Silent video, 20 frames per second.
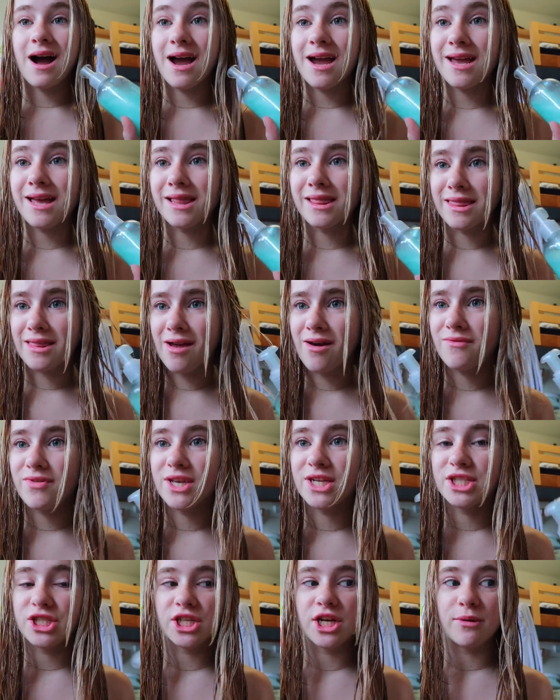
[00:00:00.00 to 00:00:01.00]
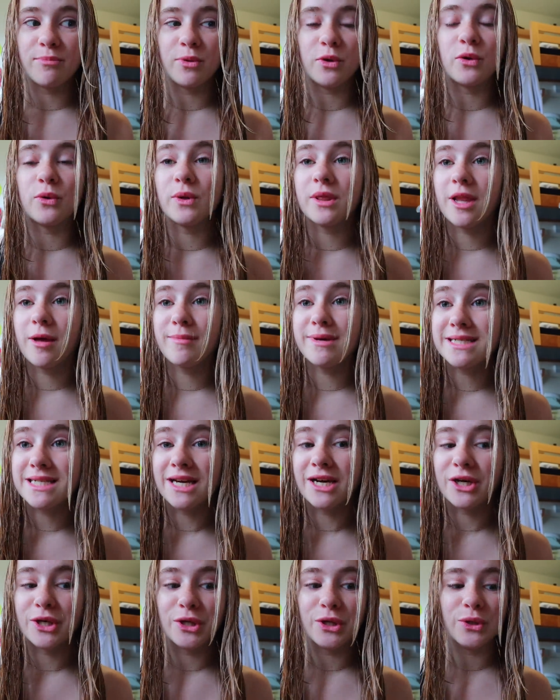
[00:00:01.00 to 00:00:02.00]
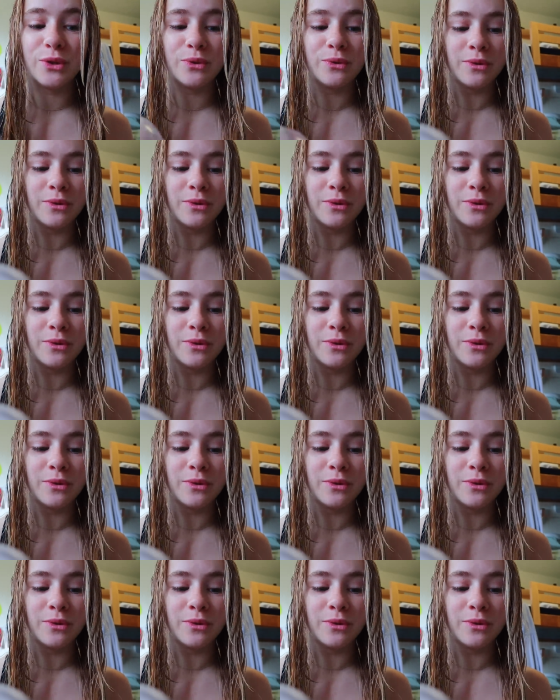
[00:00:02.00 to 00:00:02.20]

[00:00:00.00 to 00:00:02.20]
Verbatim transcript: I love this shampoo, let me tell you.